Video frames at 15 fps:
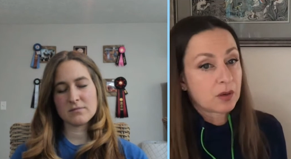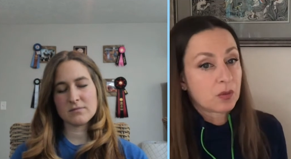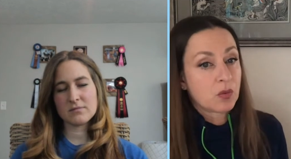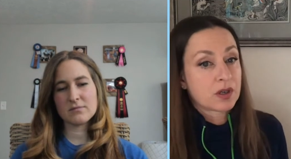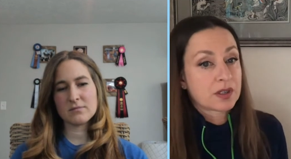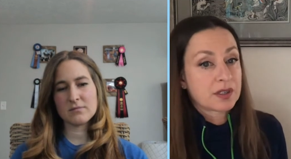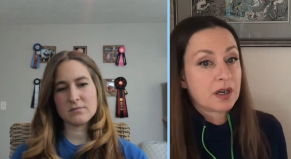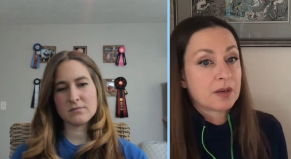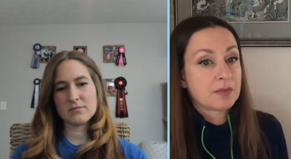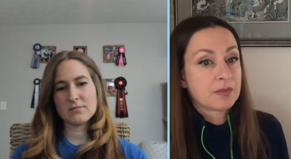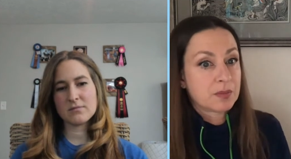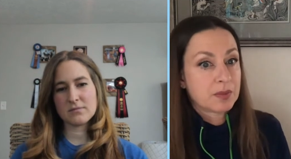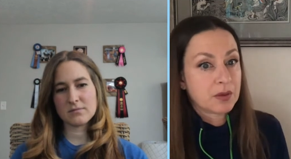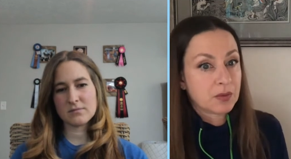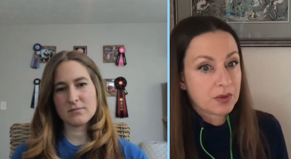Speaker 1: more time
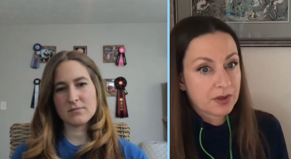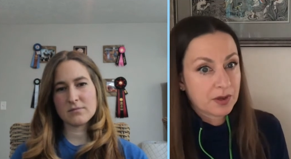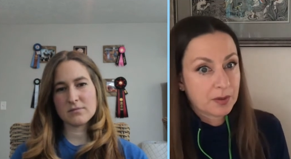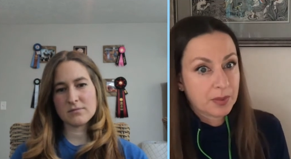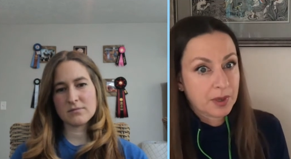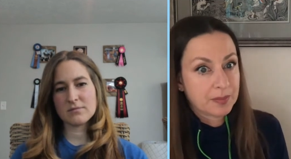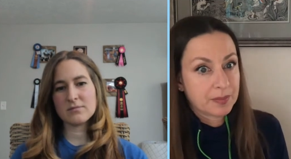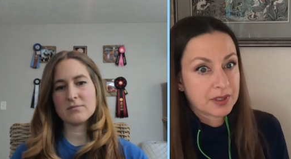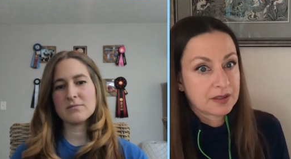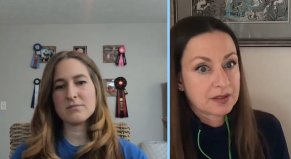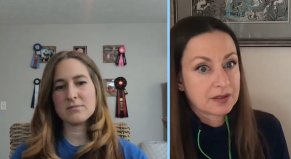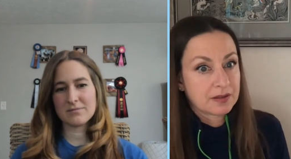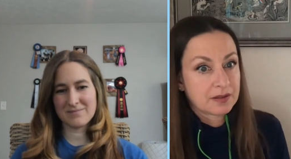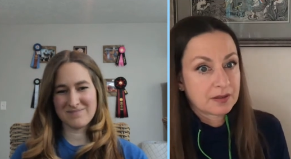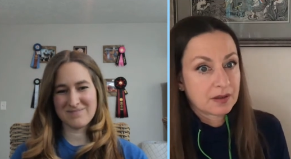to be with our
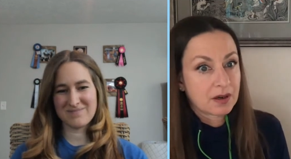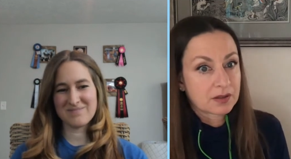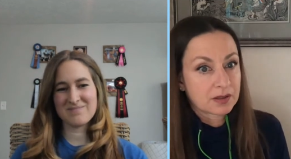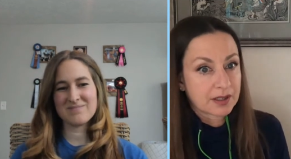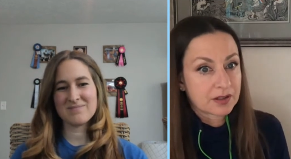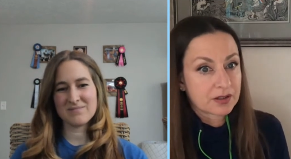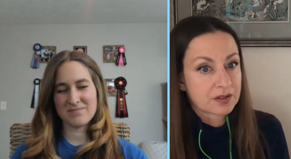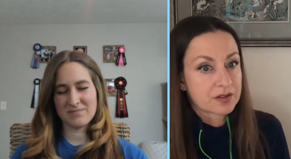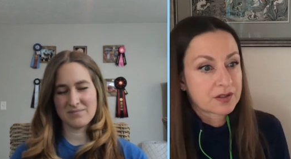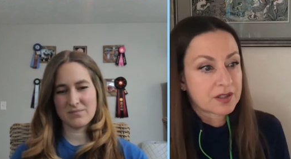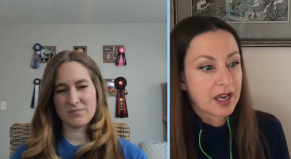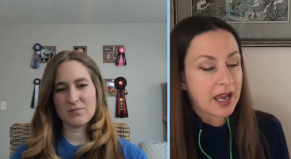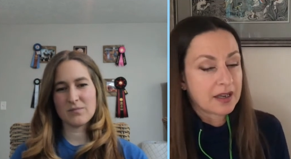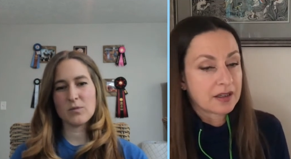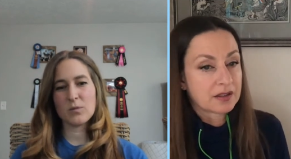puppy, our litters,
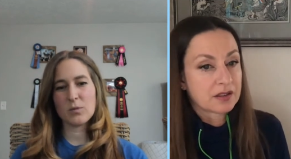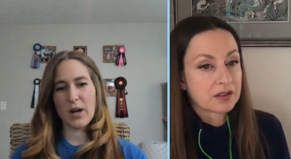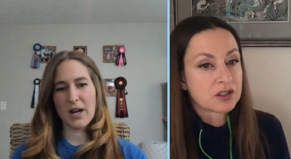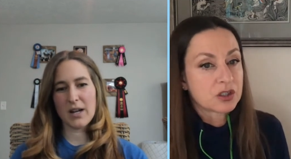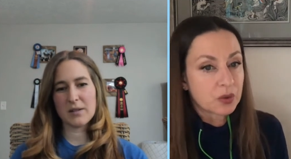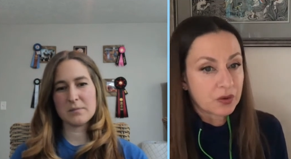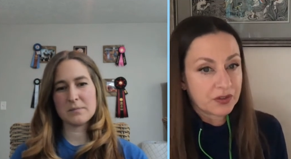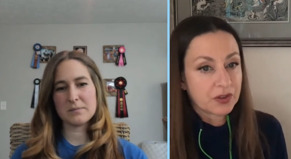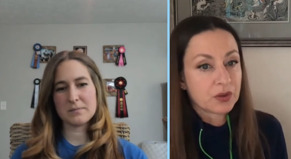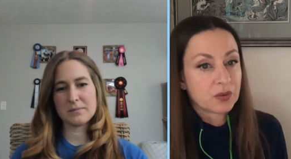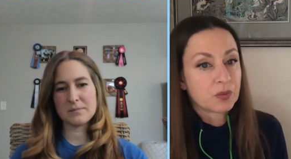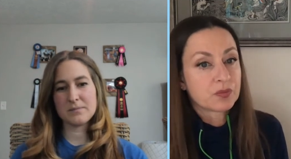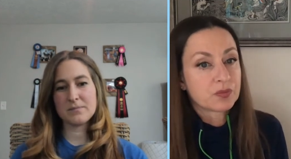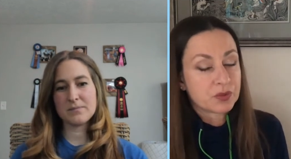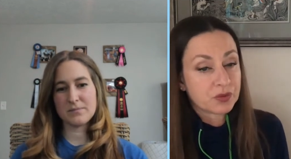and do a
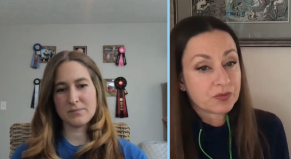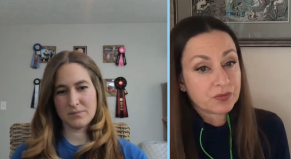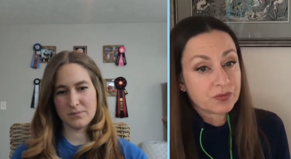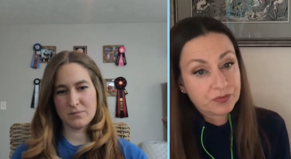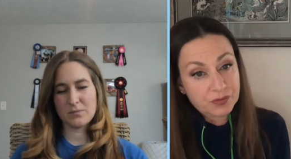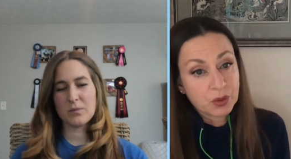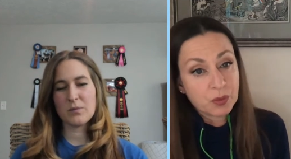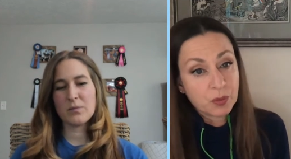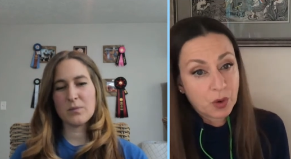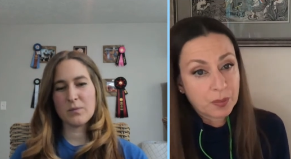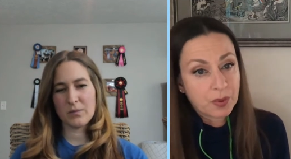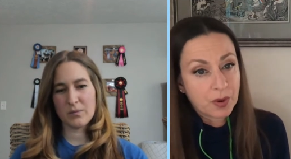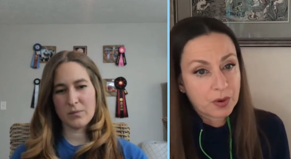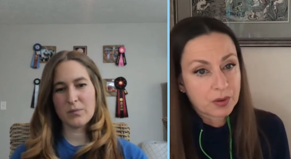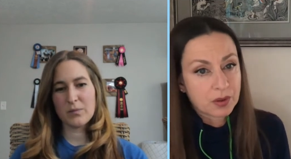few, few more
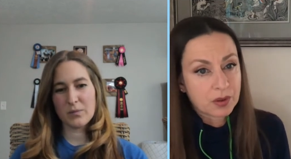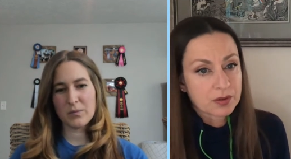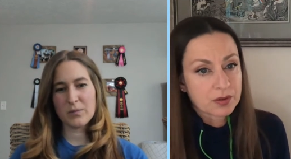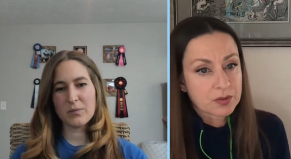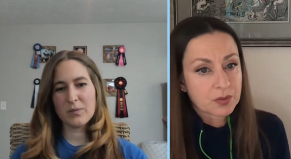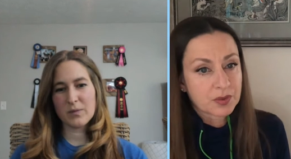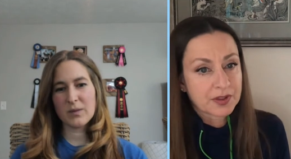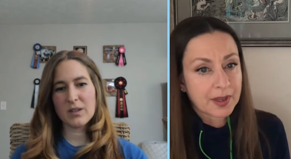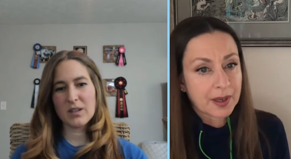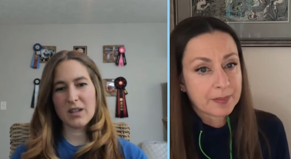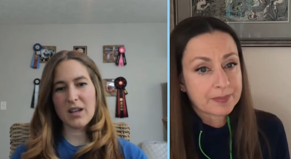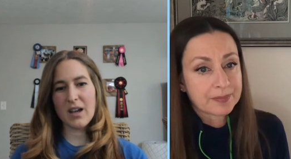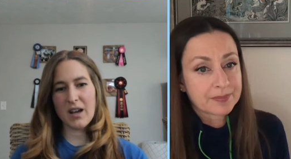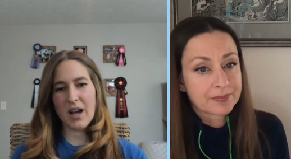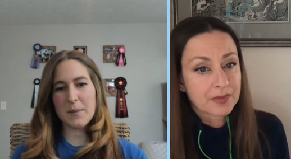protocols with
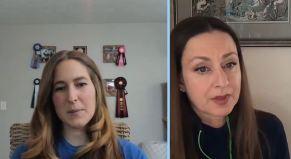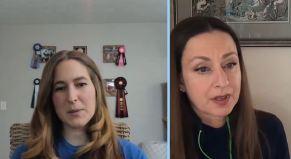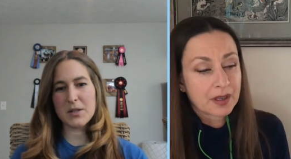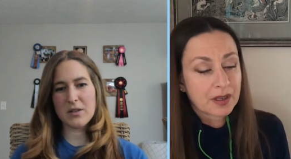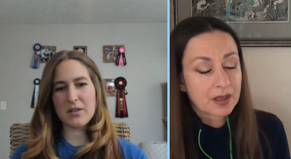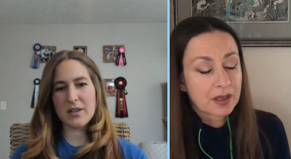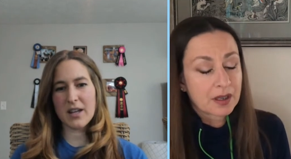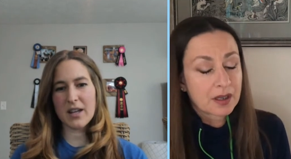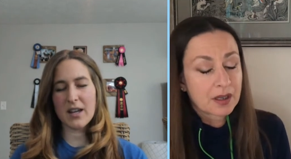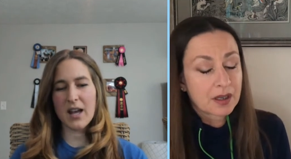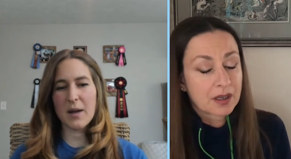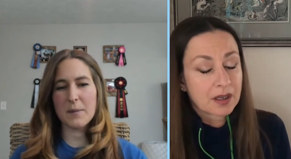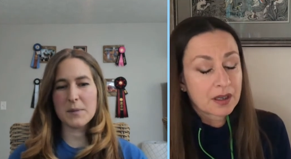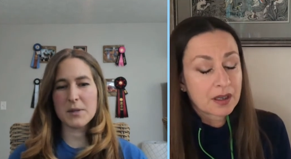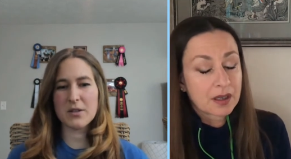them. Yeah,
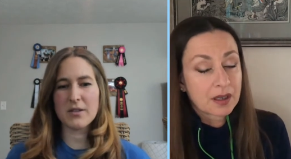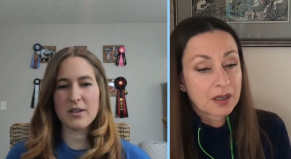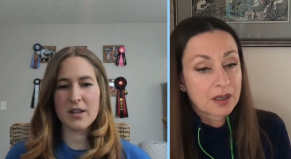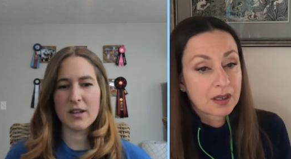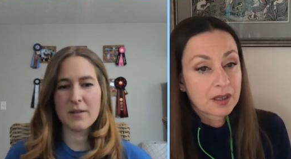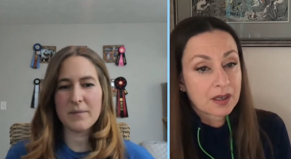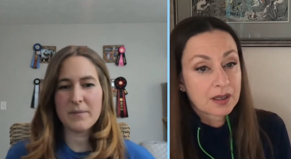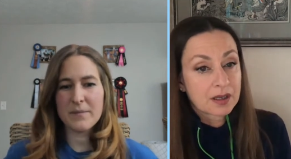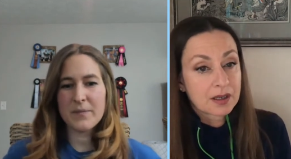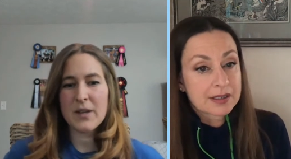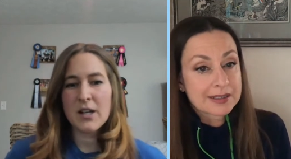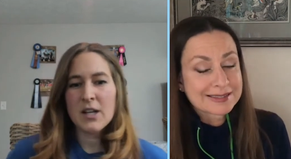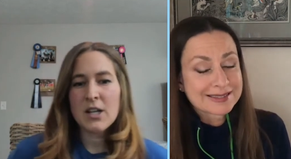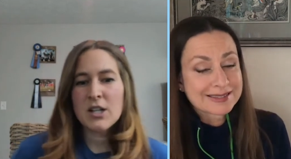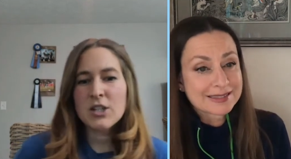
Speaker 2: absolutely, absolutely.
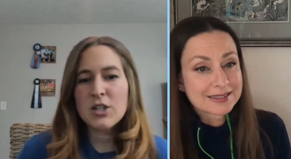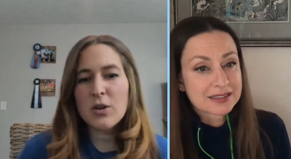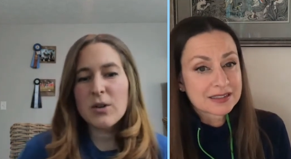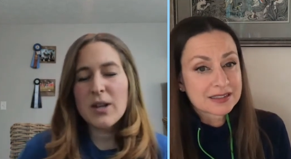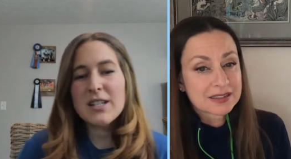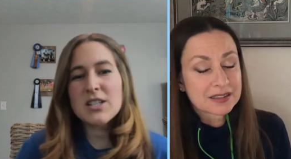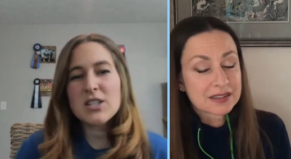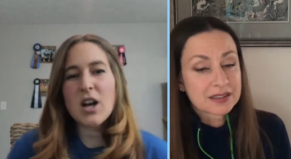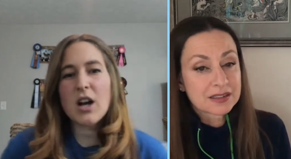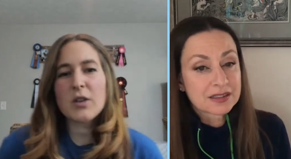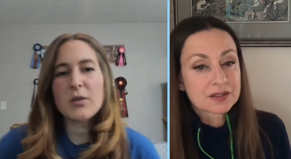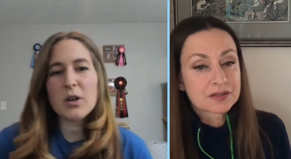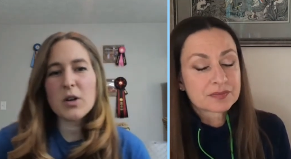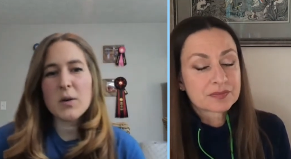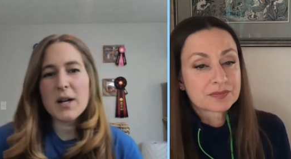So let's
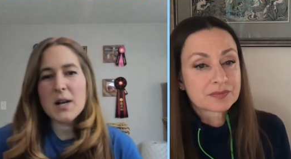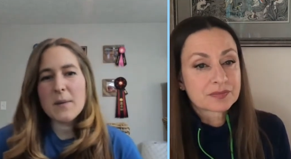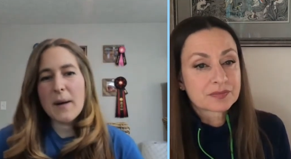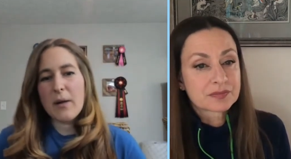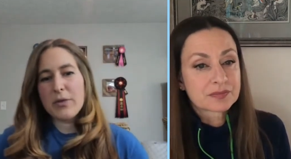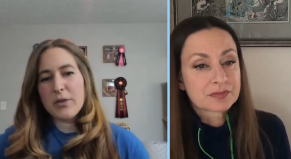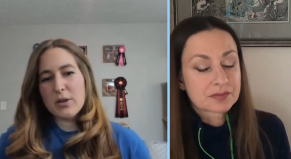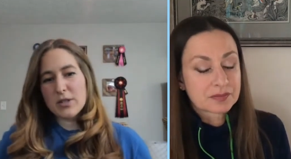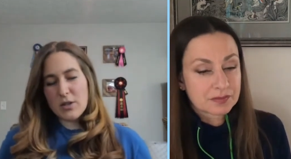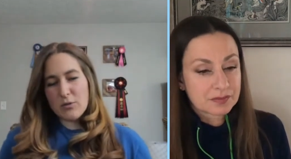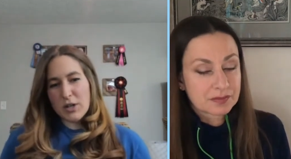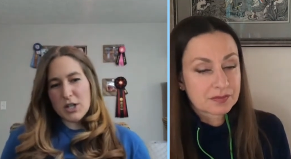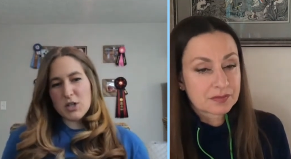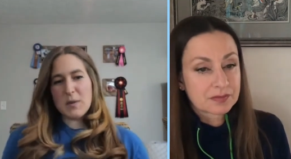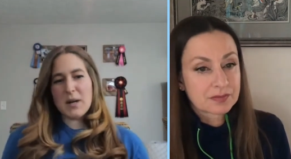talk real quick about those
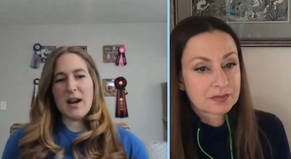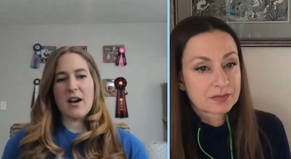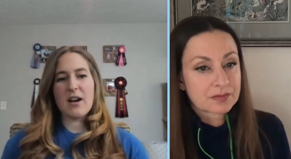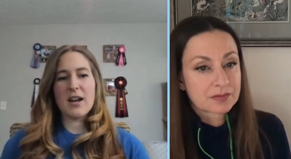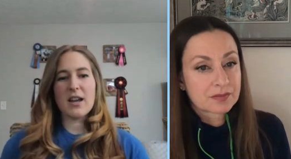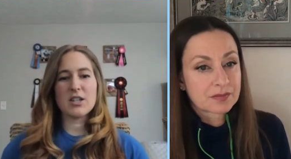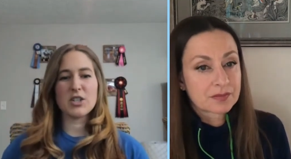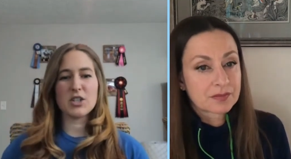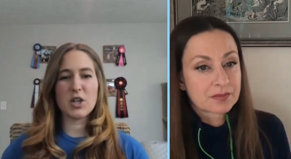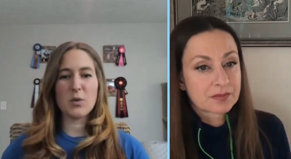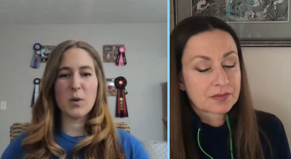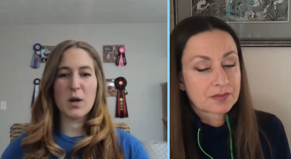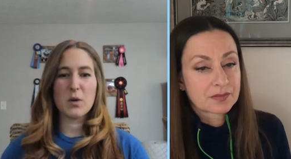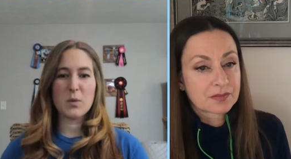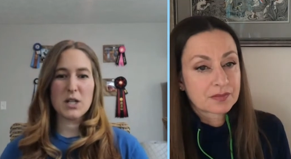enrichment areas.
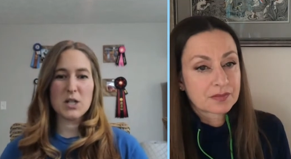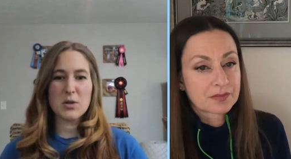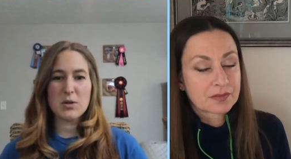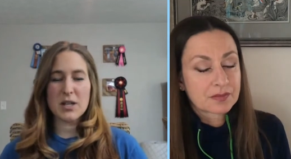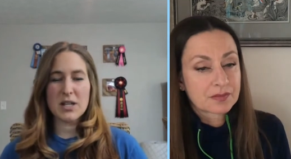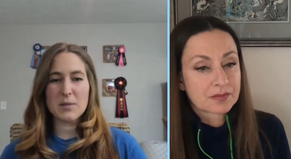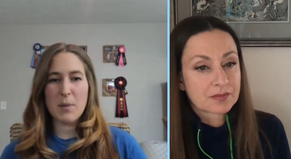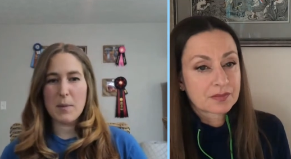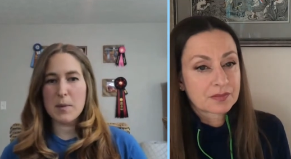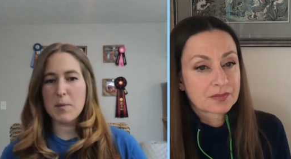So when we do these puppy